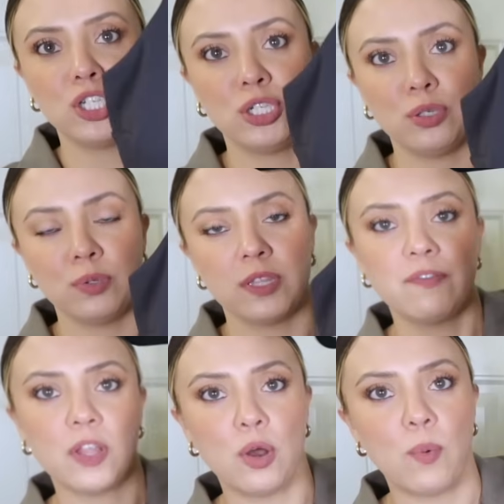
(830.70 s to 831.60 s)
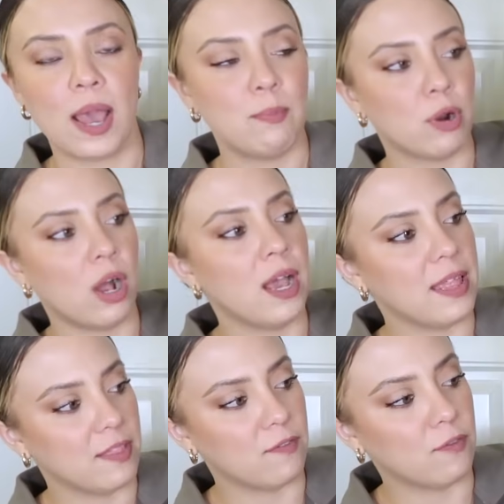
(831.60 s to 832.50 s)
to the Flow Y bra
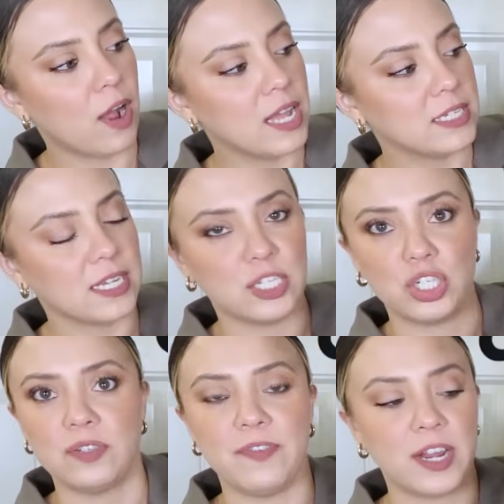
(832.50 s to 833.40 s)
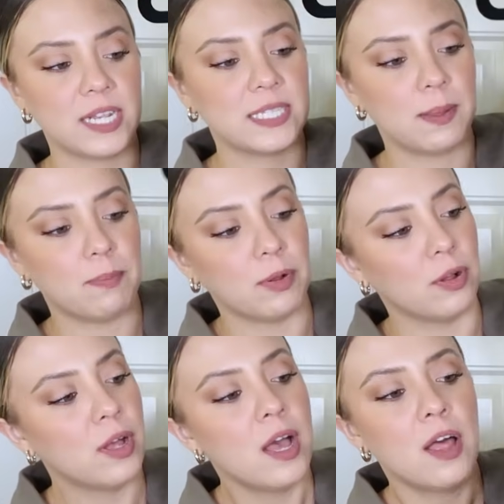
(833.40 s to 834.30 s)
in the front. It's just very
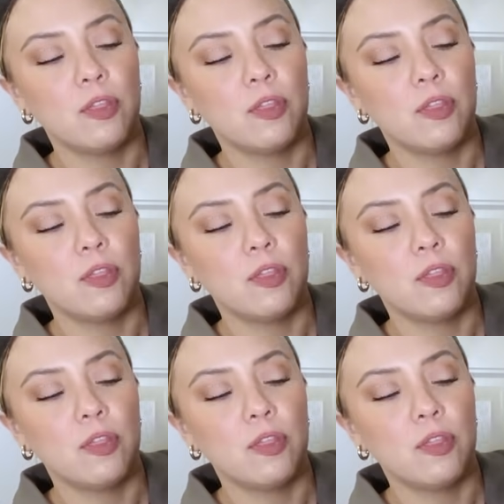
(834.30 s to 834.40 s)
simple.